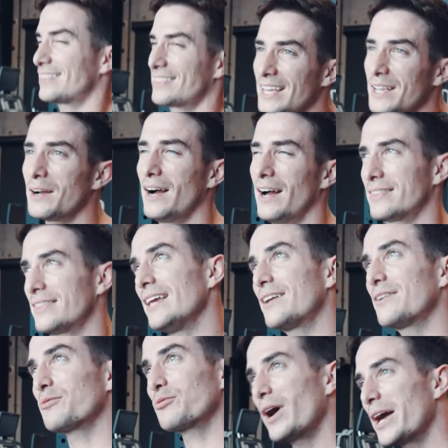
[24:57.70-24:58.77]
think I think
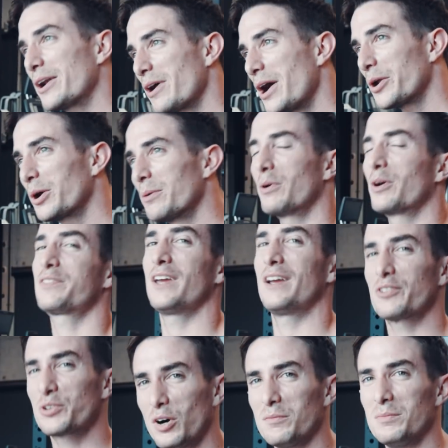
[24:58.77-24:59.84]
right around our birthday
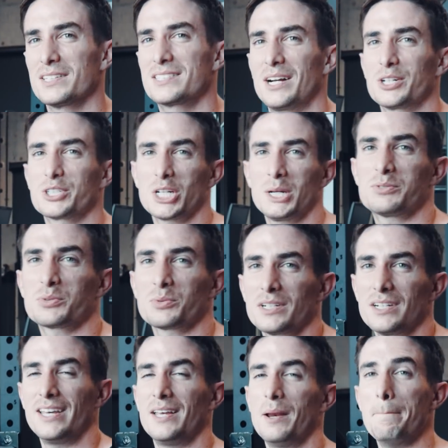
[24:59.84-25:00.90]
for 12 month sour strips, we're
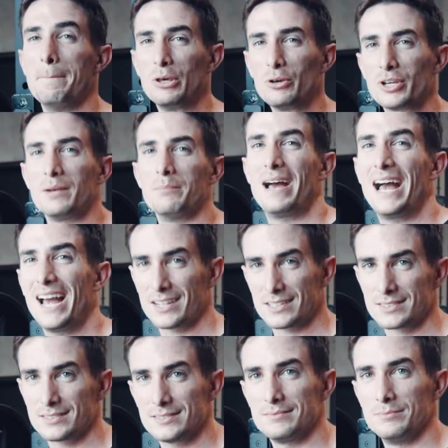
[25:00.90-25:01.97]
gonna hit a million
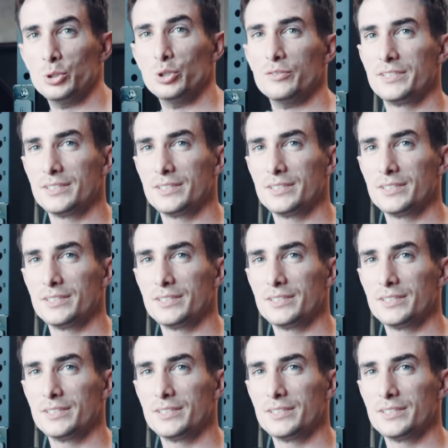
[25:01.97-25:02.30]
bags moved.